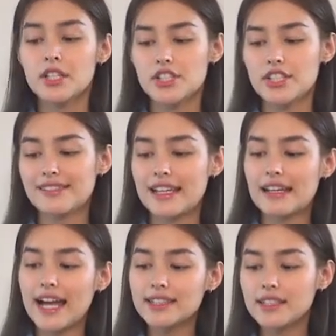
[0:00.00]
She
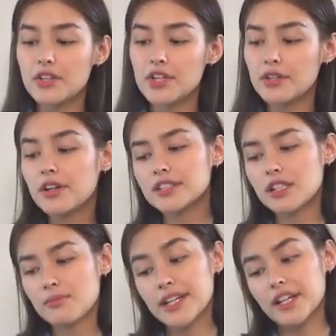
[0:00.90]
said, Ate,
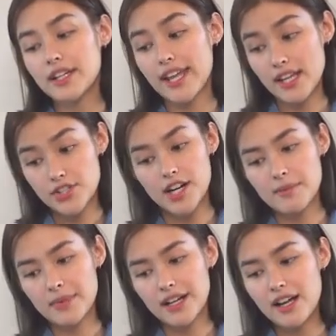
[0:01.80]
nanonood ka ba ng
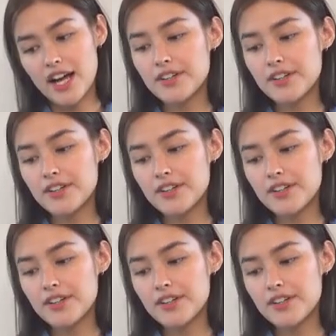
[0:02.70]
K-drama?